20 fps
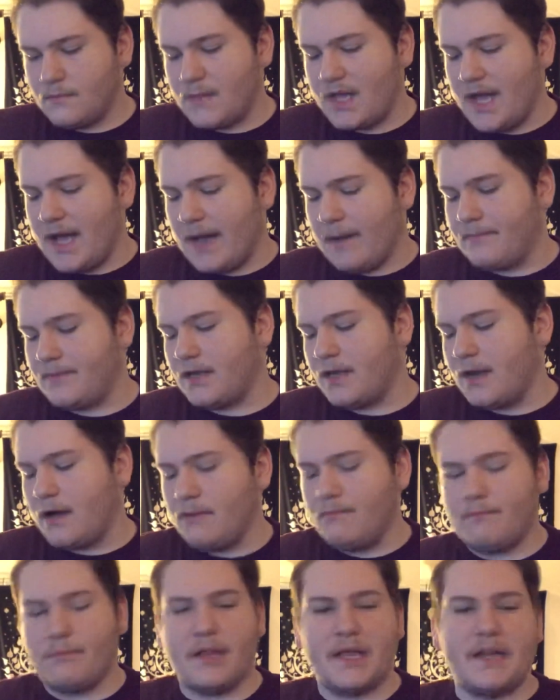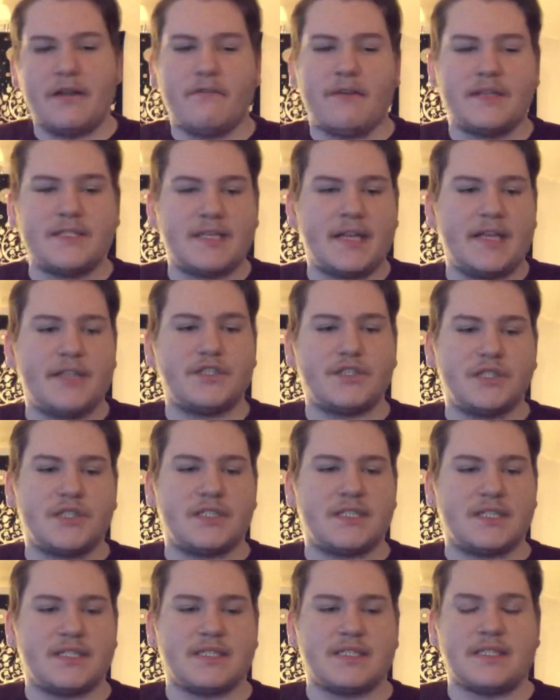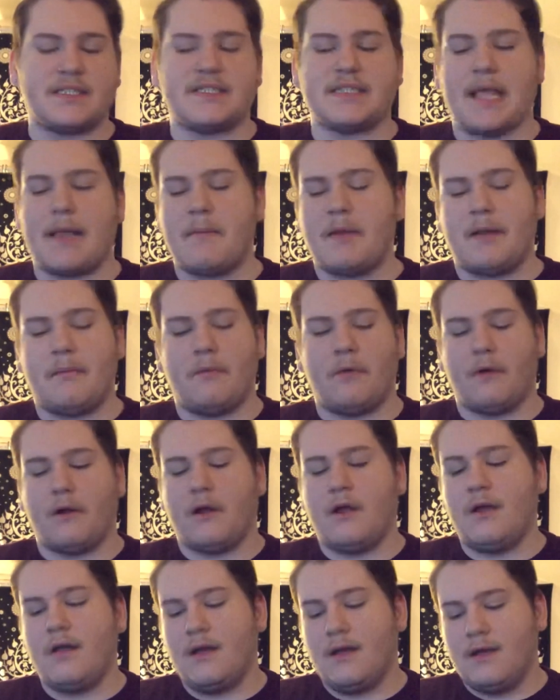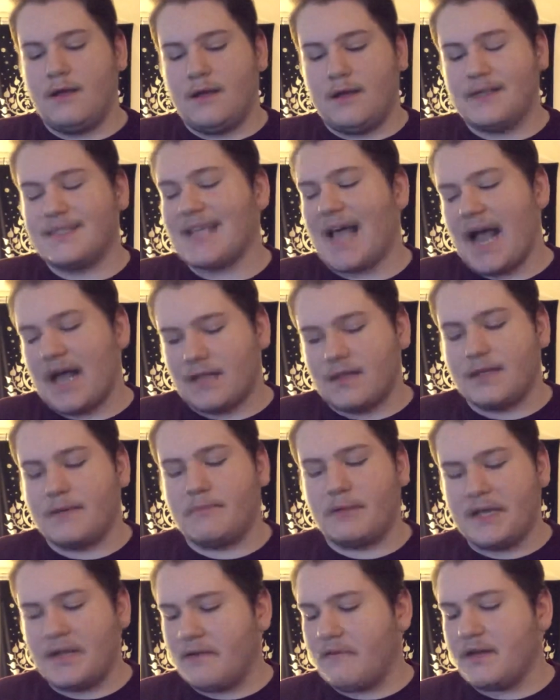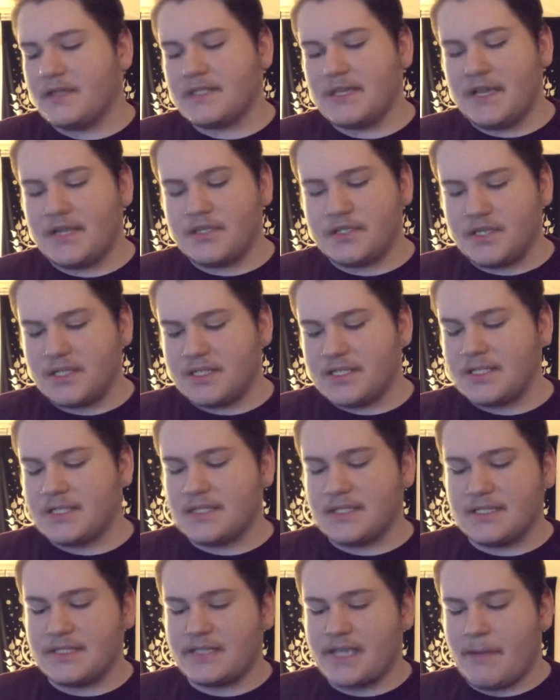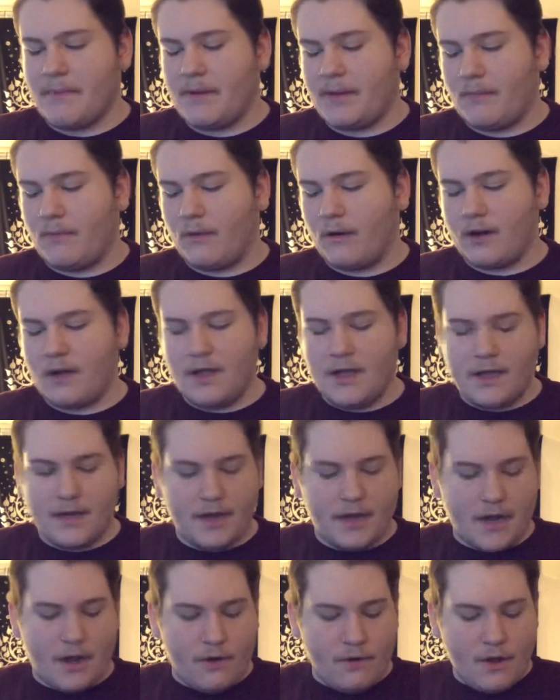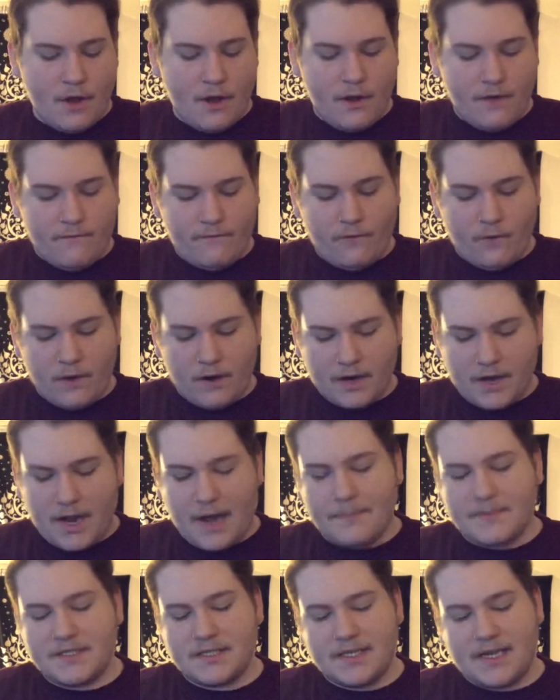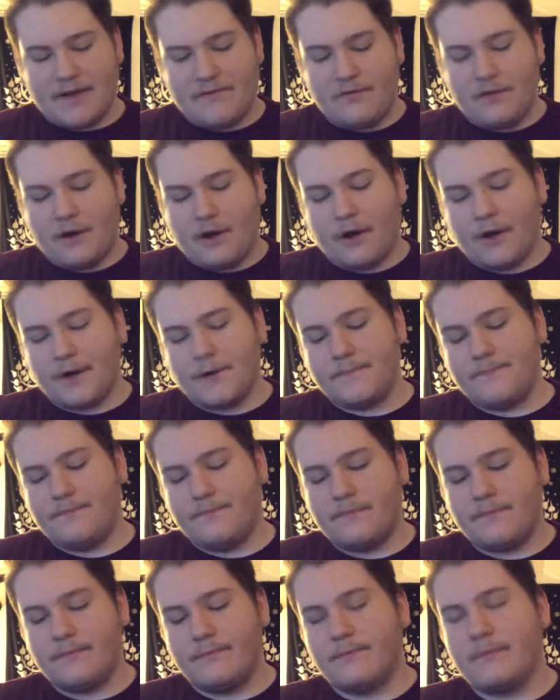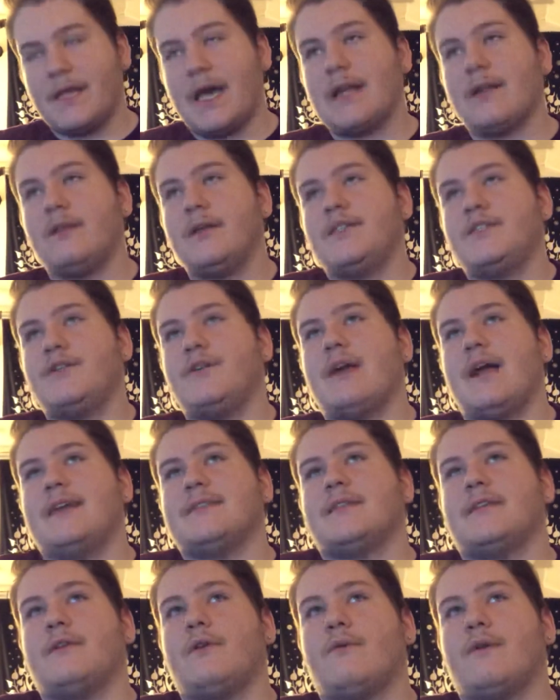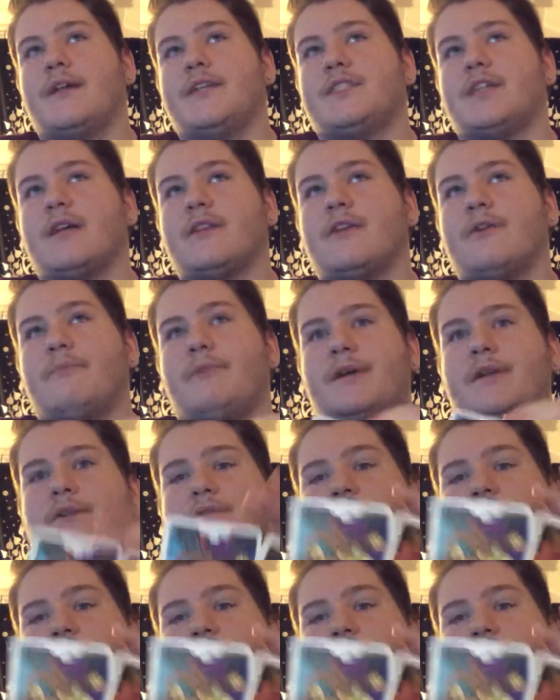Yeah, you know, planar resonation just isn't the same anymore. Exactly. Planar resonation just isn't the same anymore. You know, Four Cups, the Devil card. Not only do you guys ignore each other, but